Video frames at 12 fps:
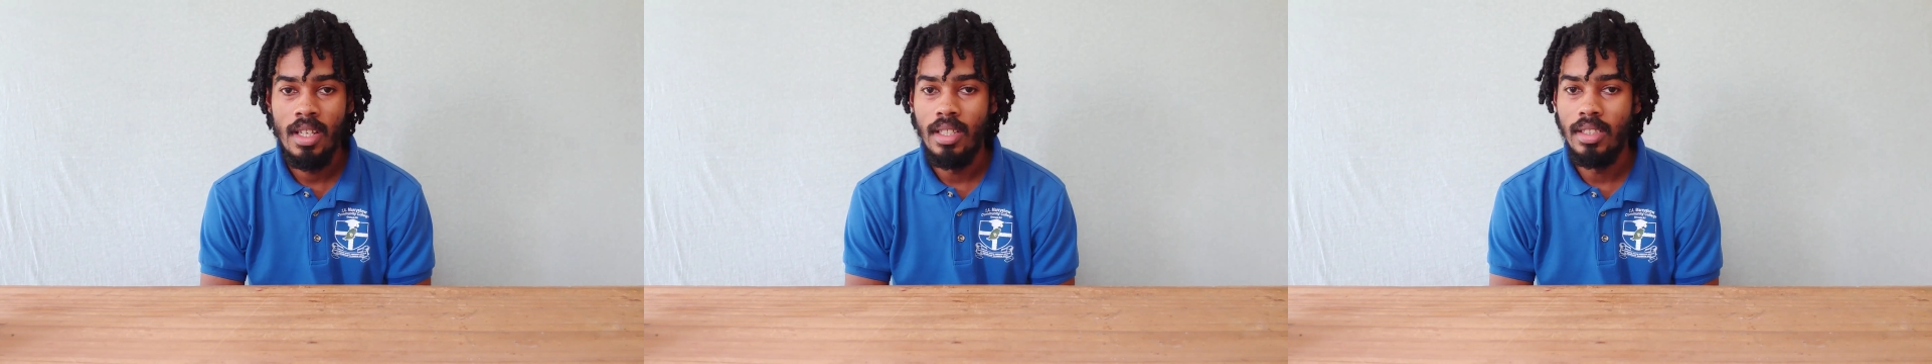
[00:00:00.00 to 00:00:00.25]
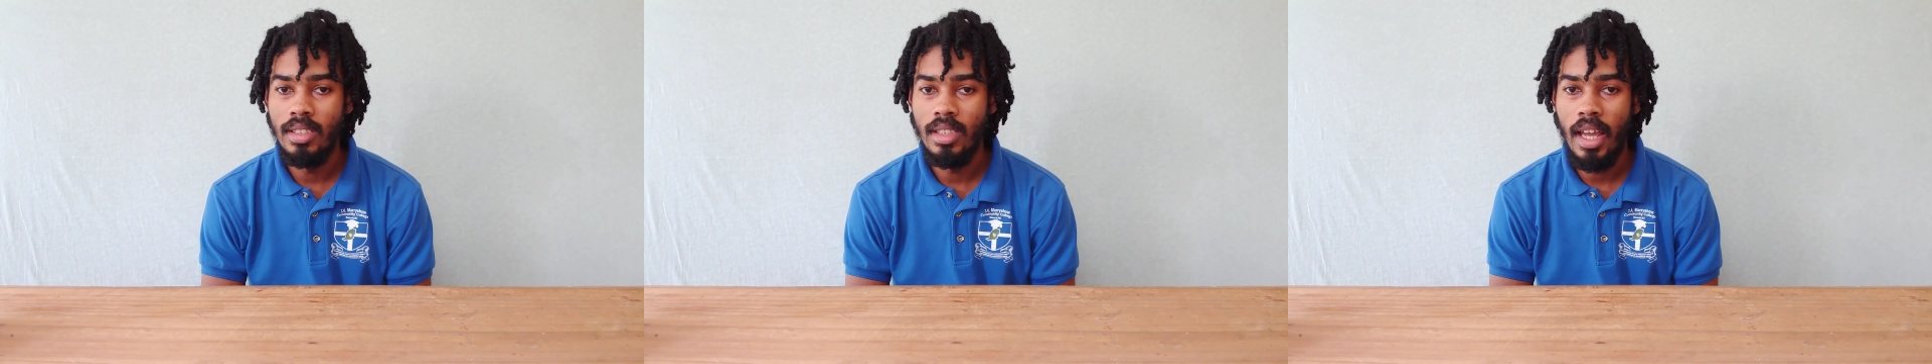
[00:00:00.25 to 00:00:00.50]

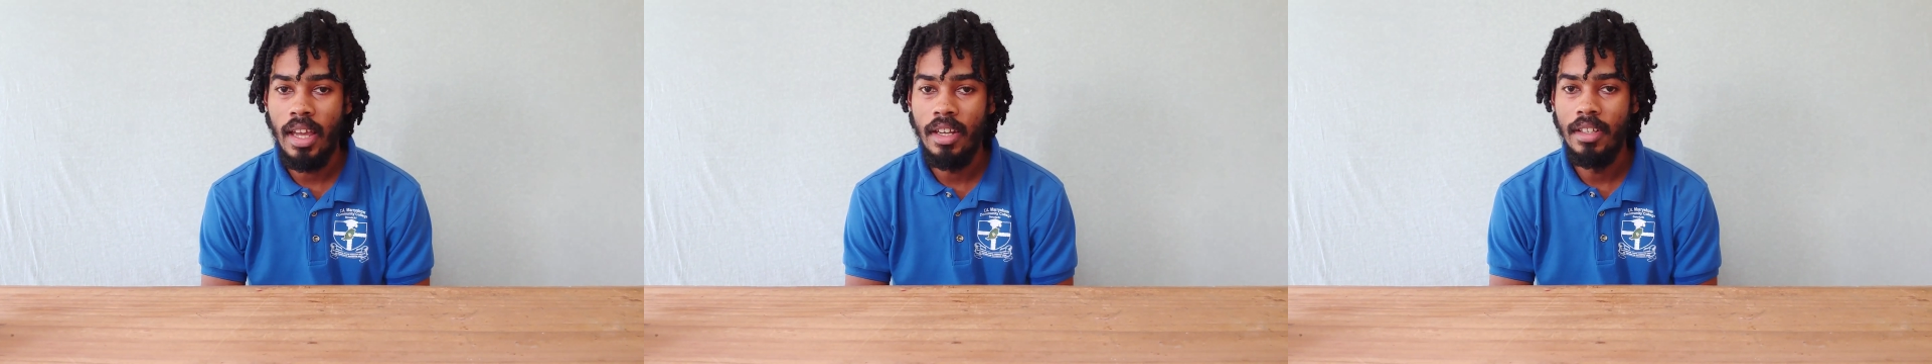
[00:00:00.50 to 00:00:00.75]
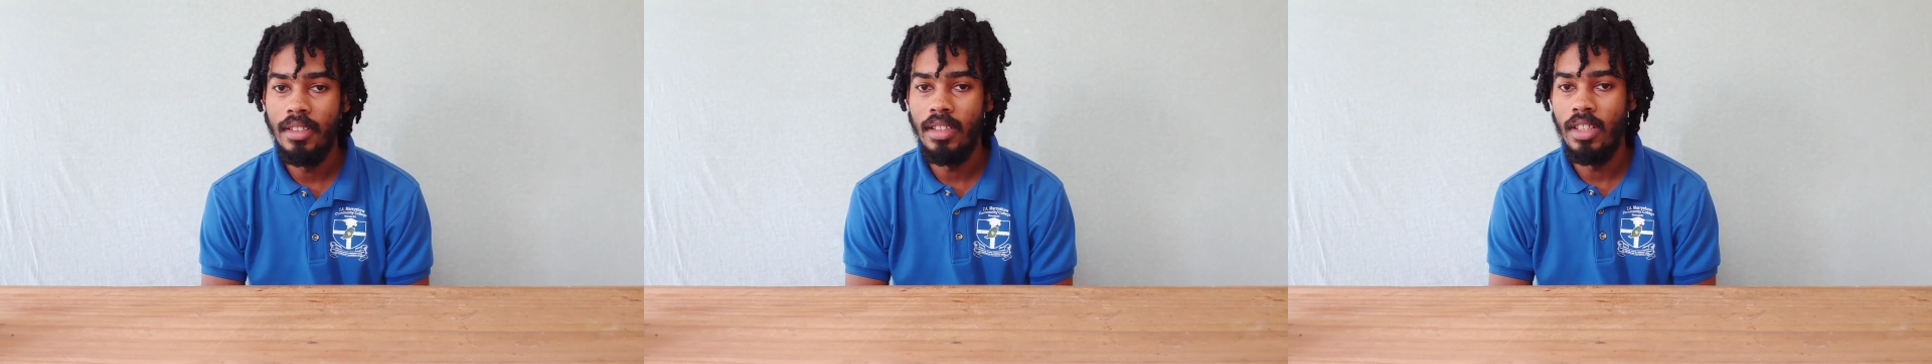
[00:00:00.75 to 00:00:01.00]

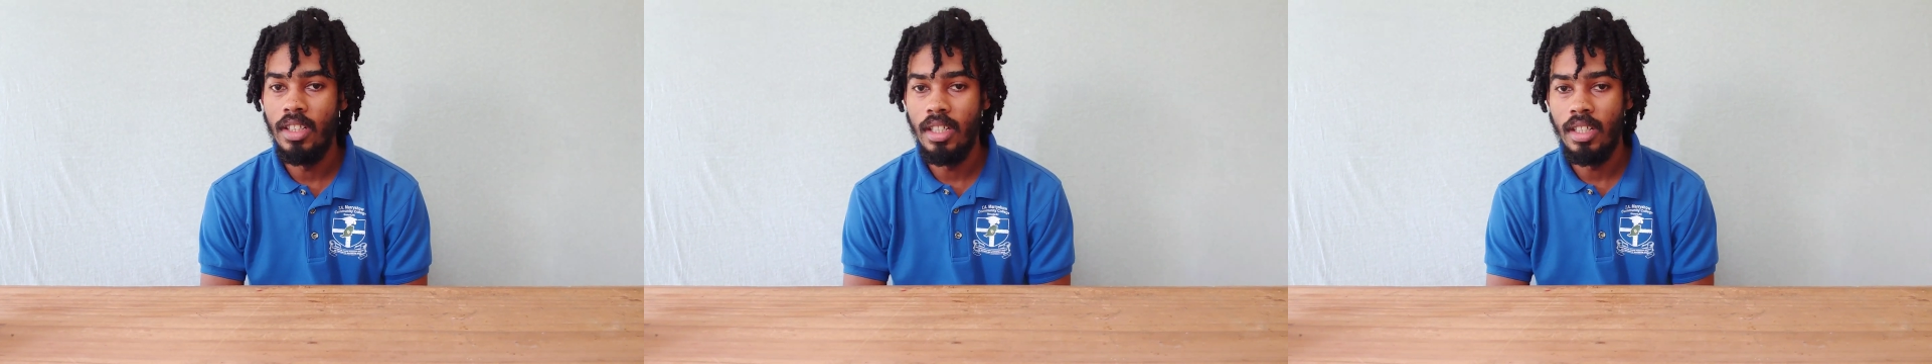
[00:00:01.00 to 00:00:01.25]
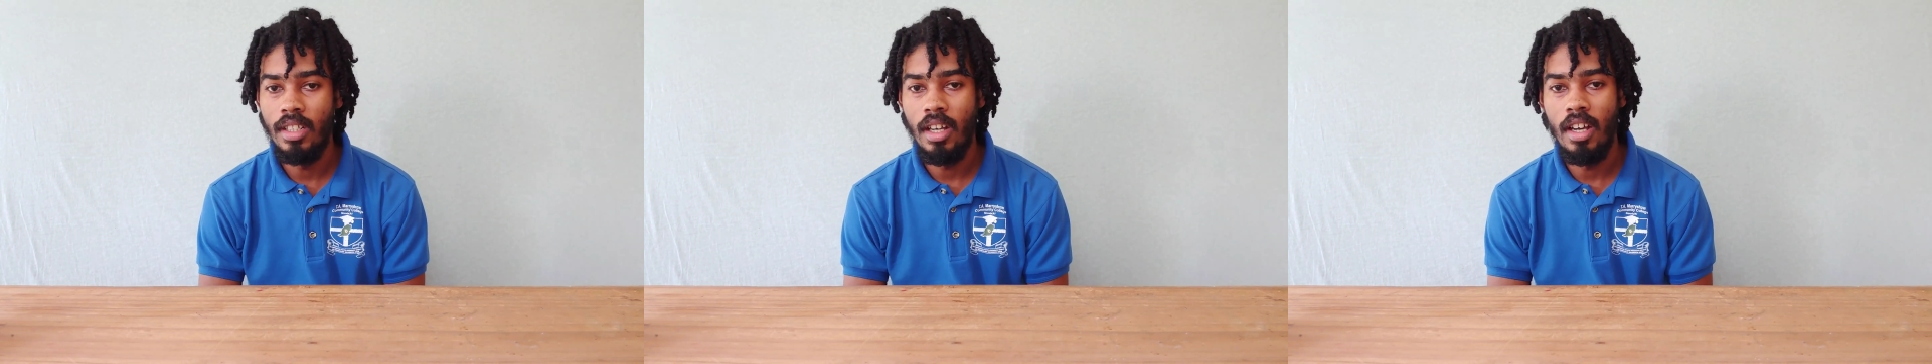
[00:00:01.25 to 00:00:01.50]
Inside,
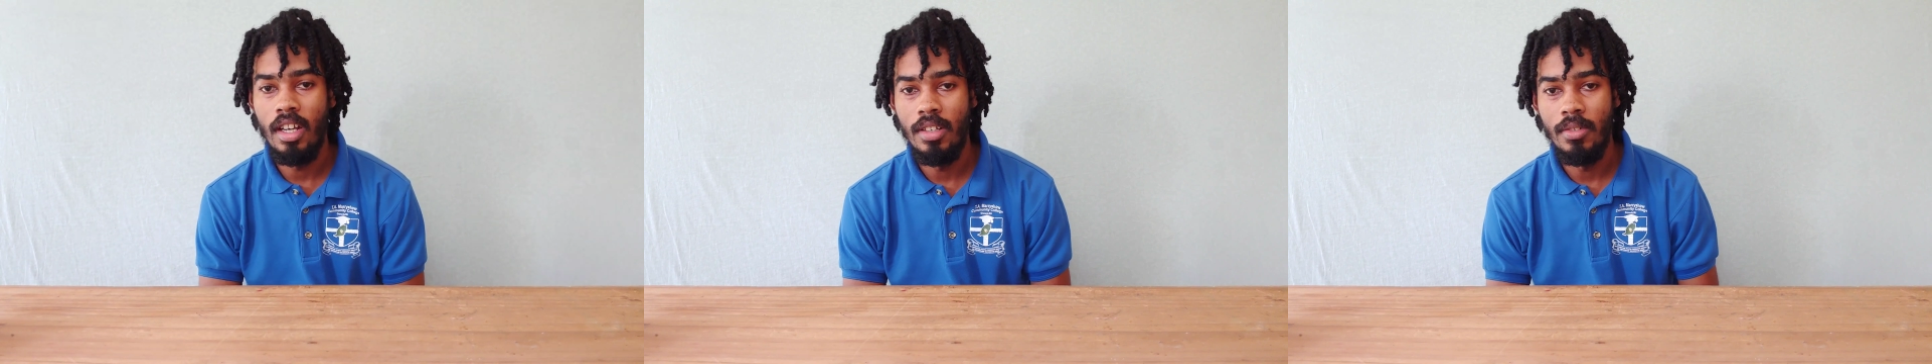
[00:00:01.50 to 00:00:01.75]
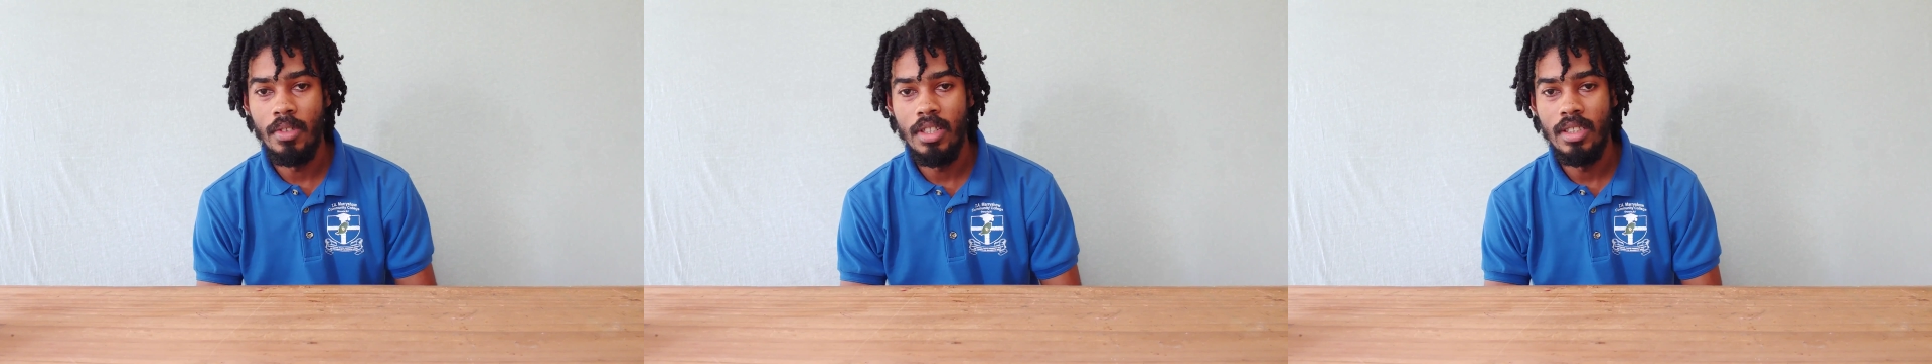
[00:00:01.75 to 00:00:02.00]
the
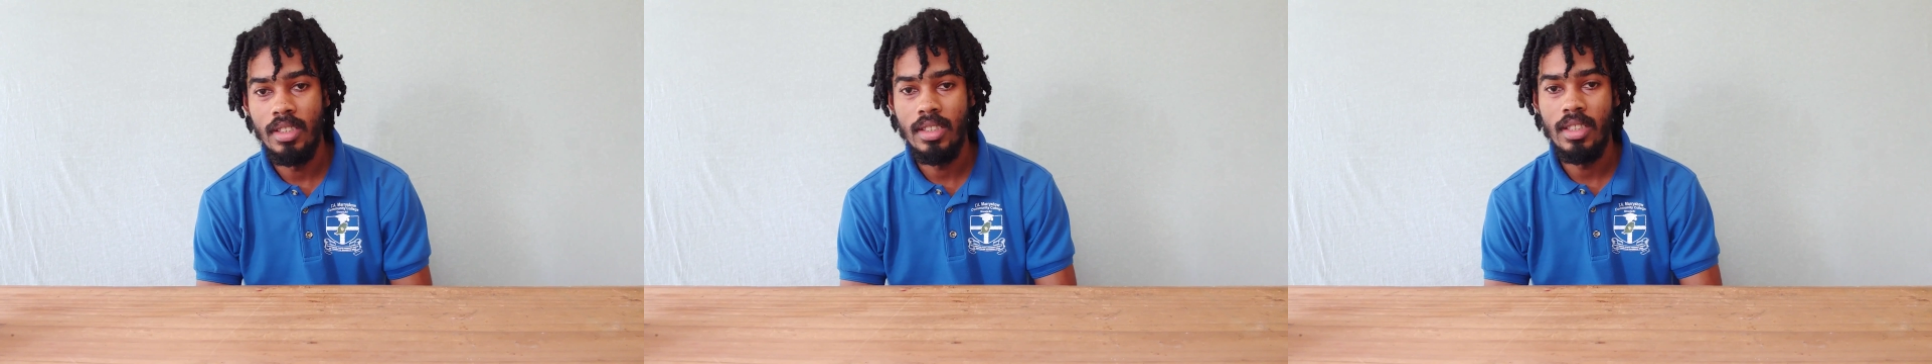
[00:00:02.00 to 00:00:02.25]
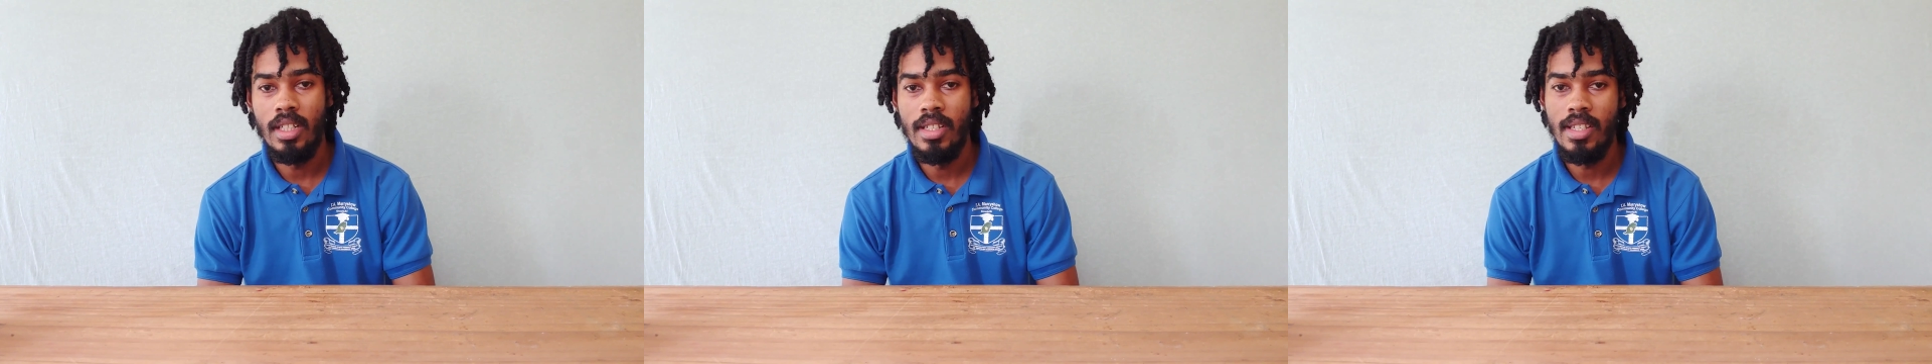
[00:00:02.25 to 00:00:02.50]
car
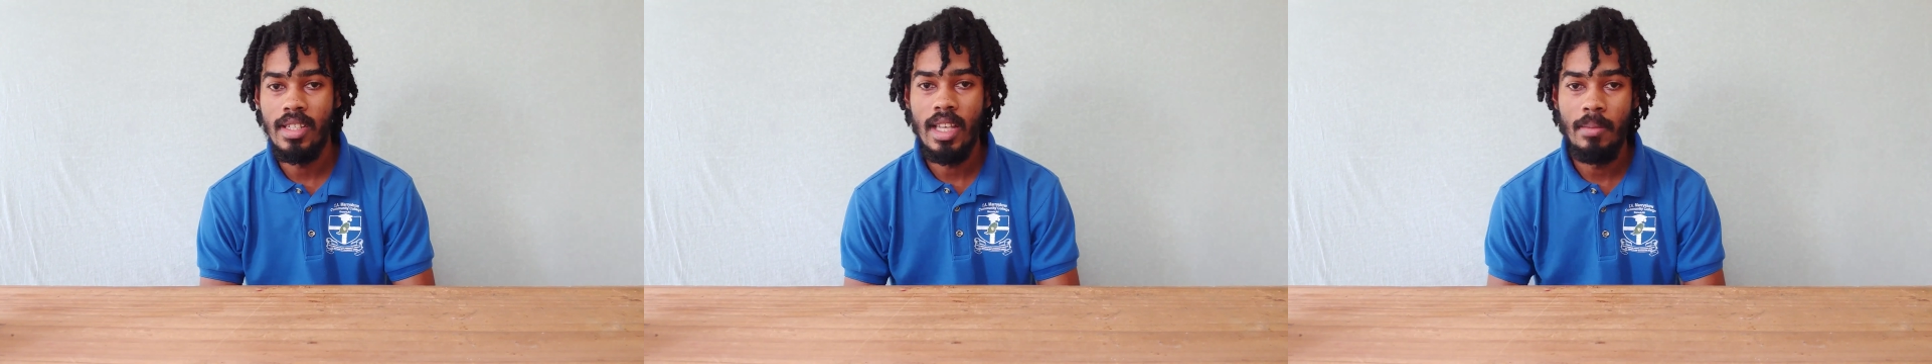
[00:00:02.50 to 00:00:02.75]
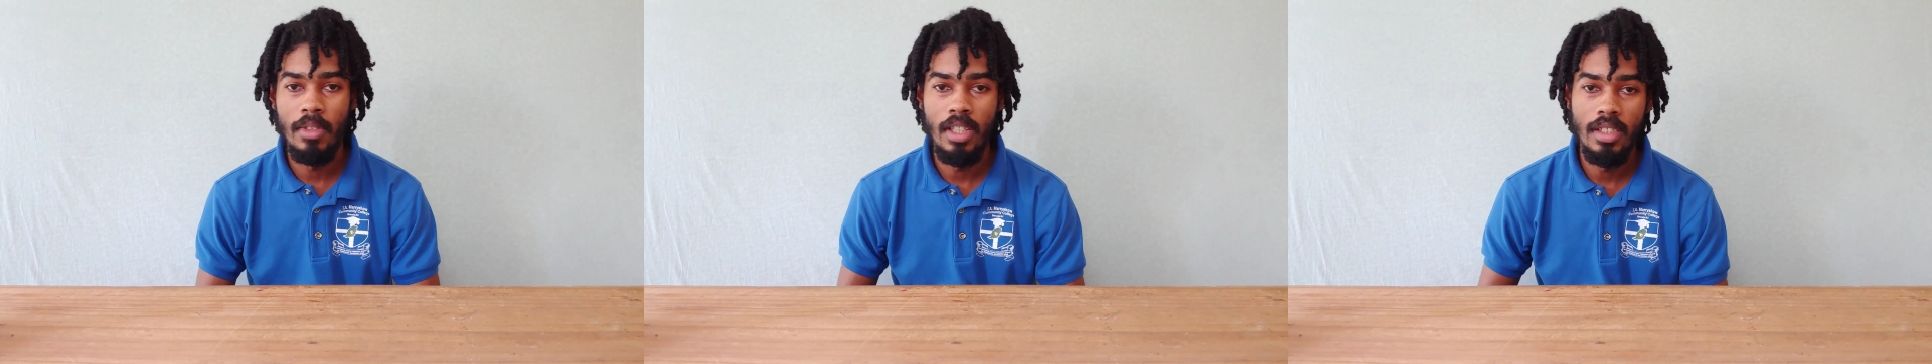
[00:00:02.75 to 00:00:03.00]
was
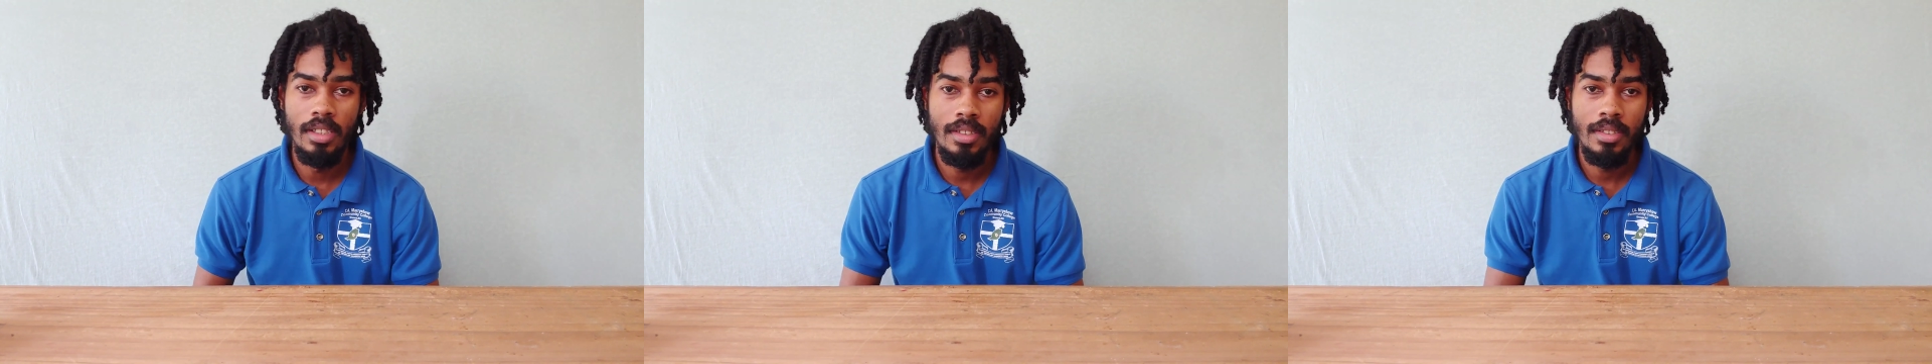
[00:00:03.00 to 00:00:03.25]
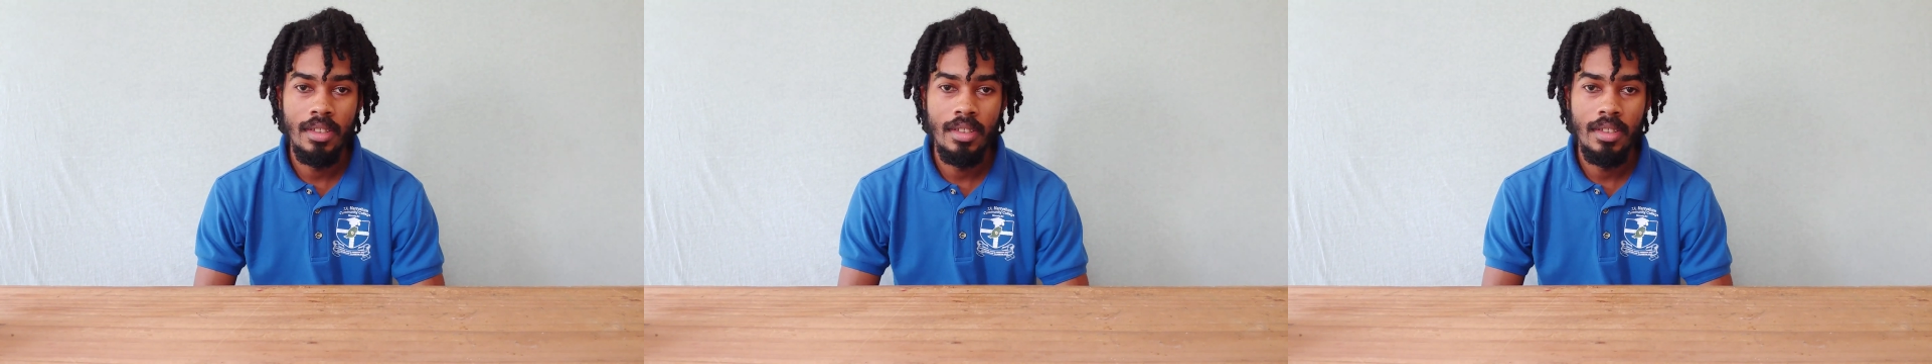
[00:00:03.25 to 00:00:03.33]
disassembled